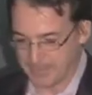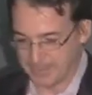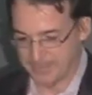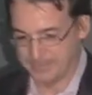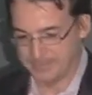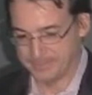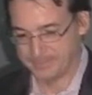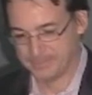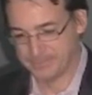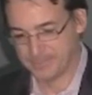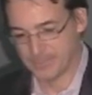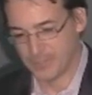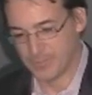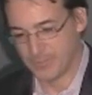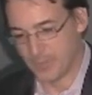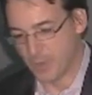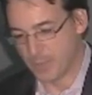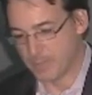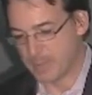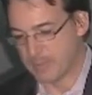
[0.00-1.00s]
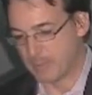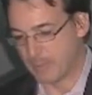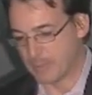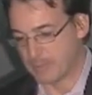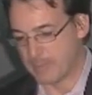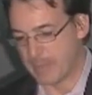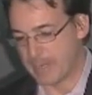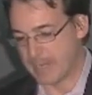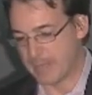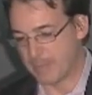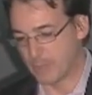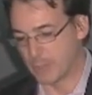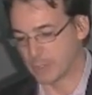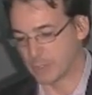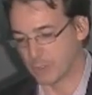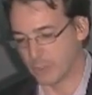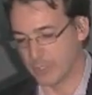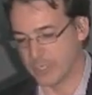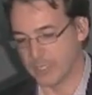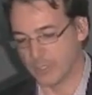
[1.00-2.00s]
To make this happen, 4
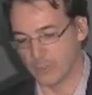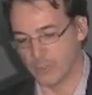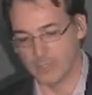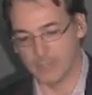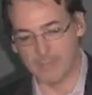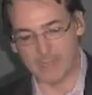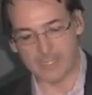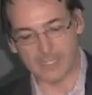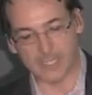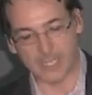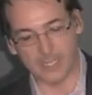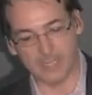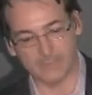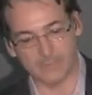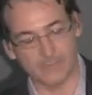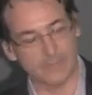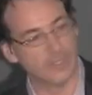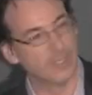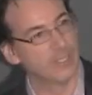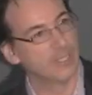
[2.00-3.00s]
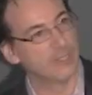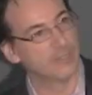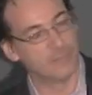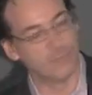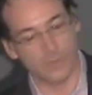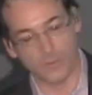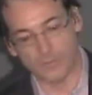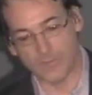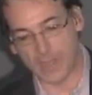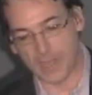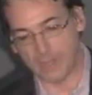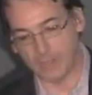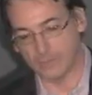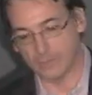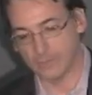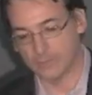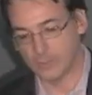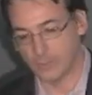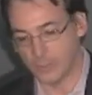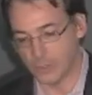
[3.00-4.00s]
people in my laboratory, including myself,
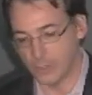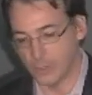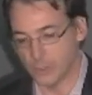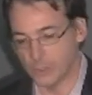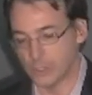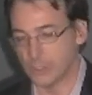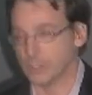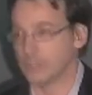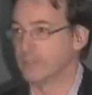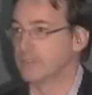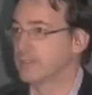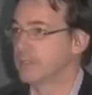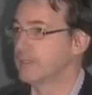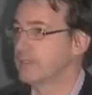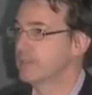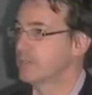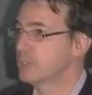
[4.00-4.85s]
moved down to